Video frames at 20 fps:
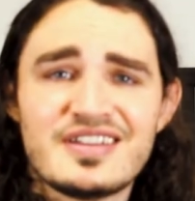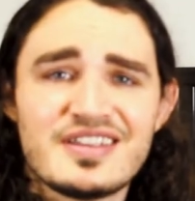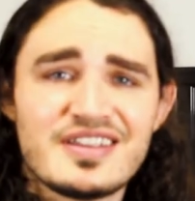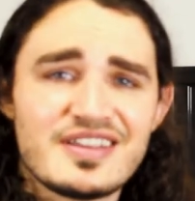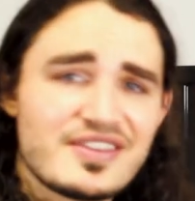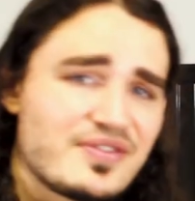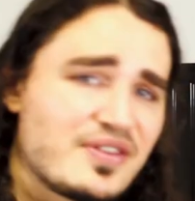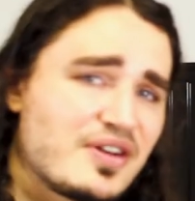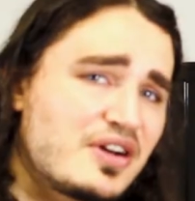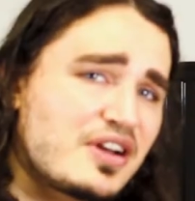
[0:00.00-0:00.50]

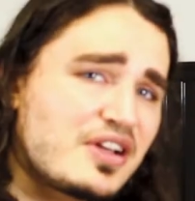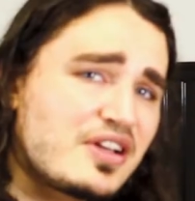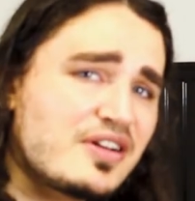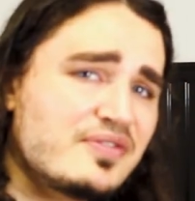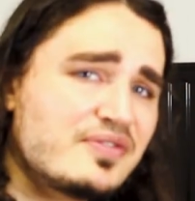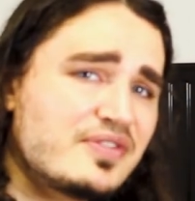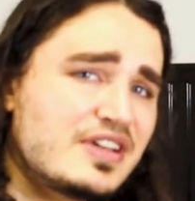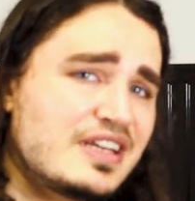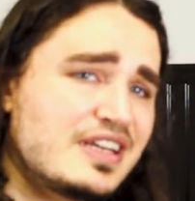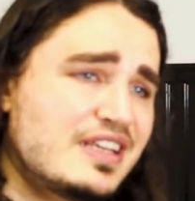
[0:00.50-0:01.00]
It's very
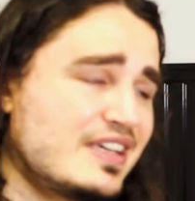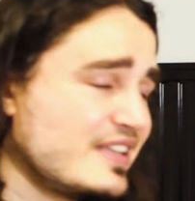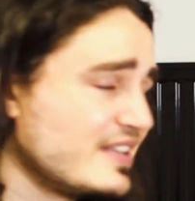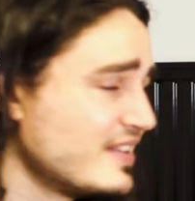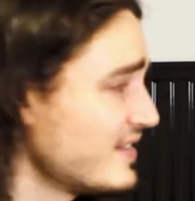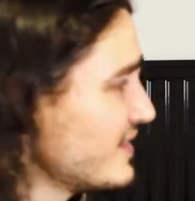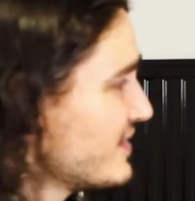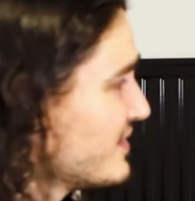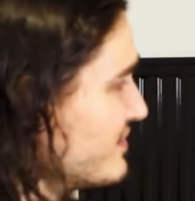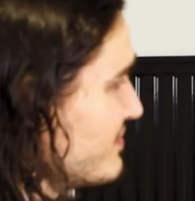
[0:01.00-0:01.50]

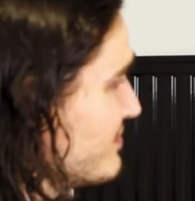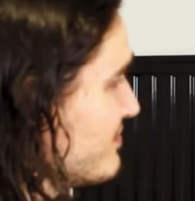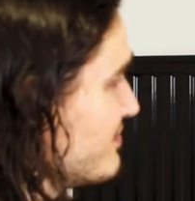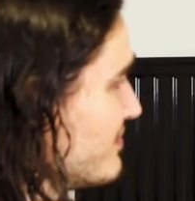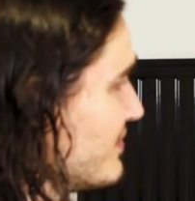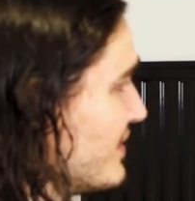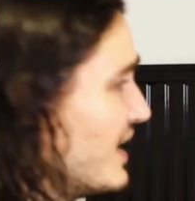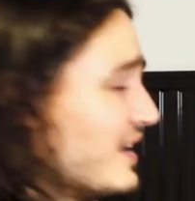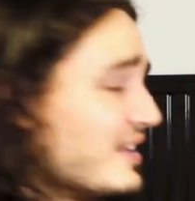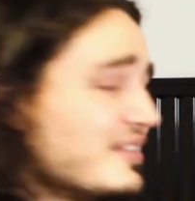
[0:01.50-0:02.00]
convenient
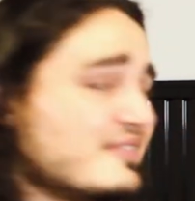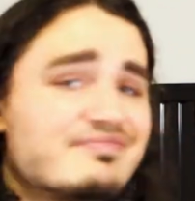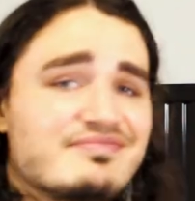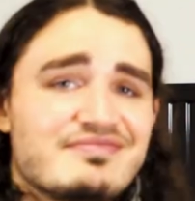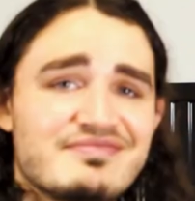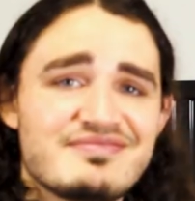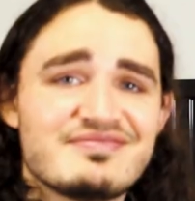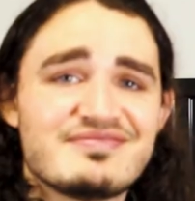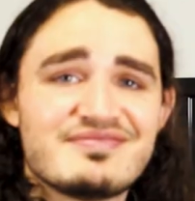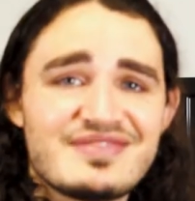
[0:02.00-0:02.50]
and
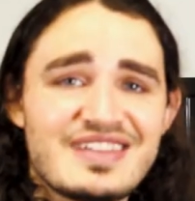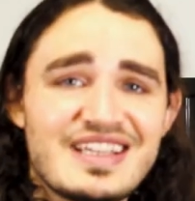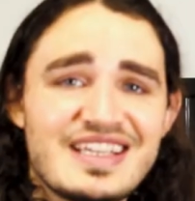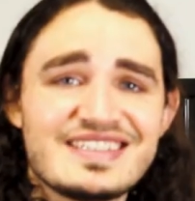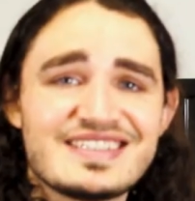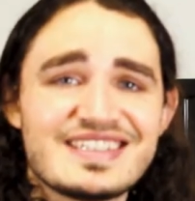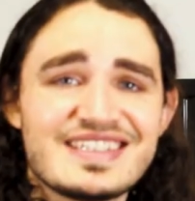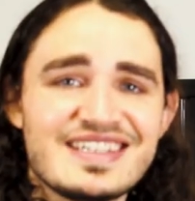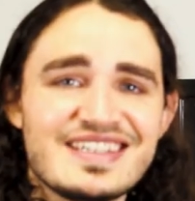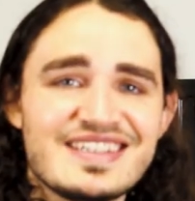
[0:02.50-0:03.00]

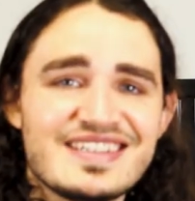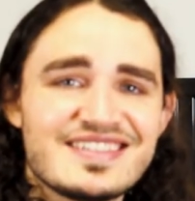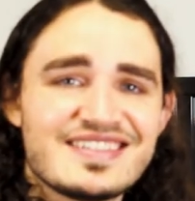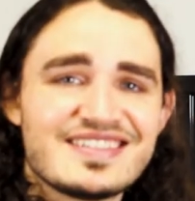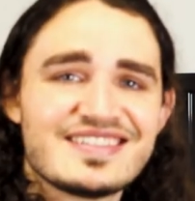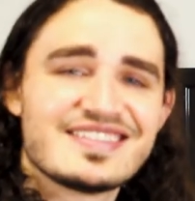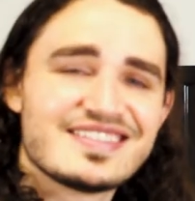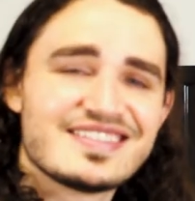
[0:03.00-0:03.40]
easy.